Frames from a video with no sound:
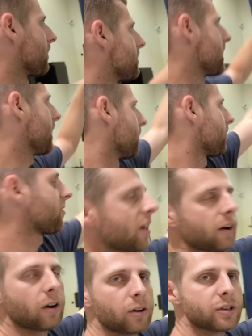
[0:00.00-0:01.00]
the tent,
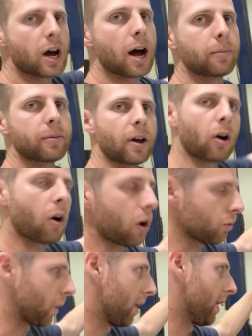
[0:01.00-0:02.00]
set it on top, get our
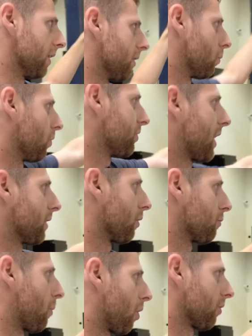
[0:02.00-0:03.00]
hardware in, then we'll tighten
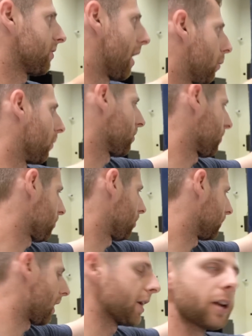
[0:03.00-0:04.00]
those bars down once it's all
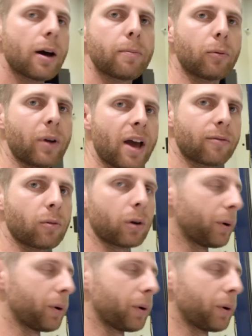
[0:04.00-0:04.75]
lined up and we have it where